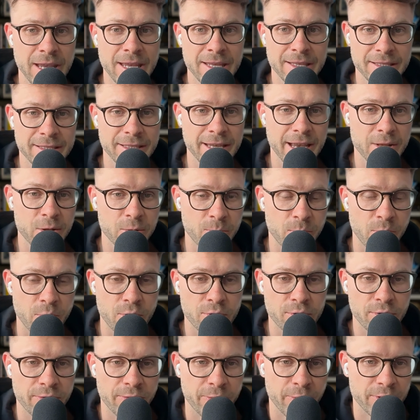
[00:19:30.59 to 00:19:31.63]
sell
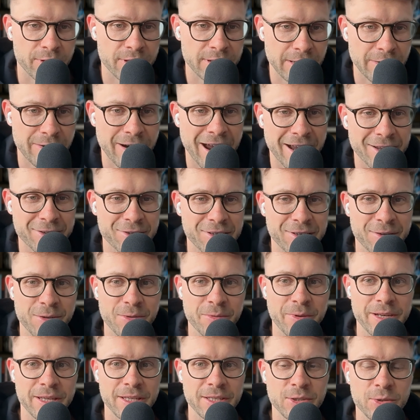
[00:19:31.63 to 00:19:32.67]
more of what they're actually
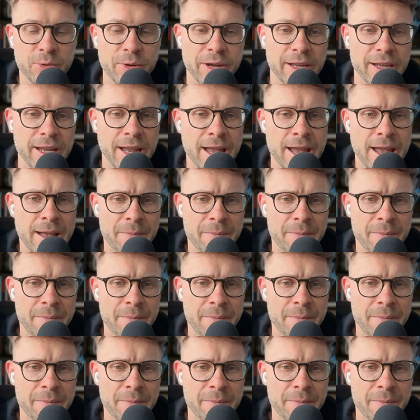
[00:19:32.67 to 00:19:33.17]
already doing,